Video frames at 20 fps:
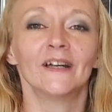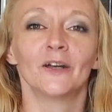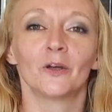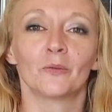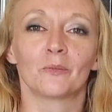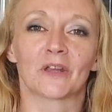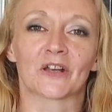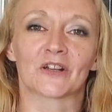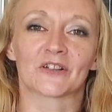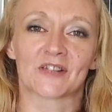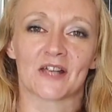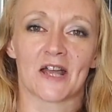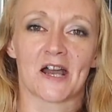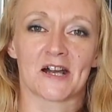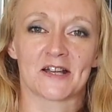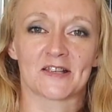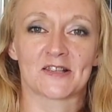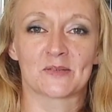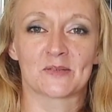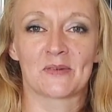because it
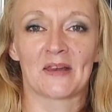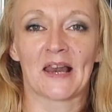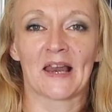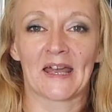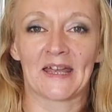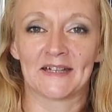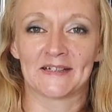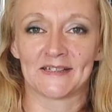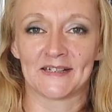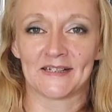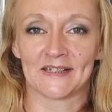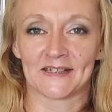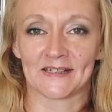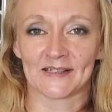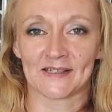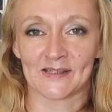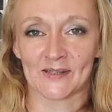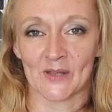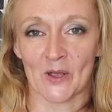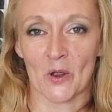has to be layered in a
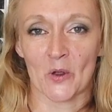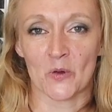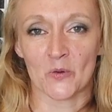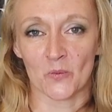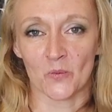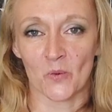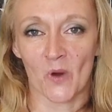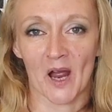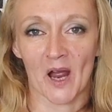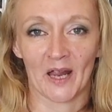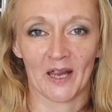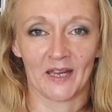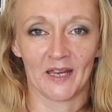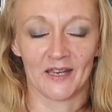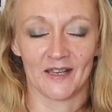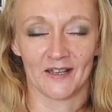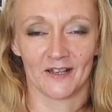certain way,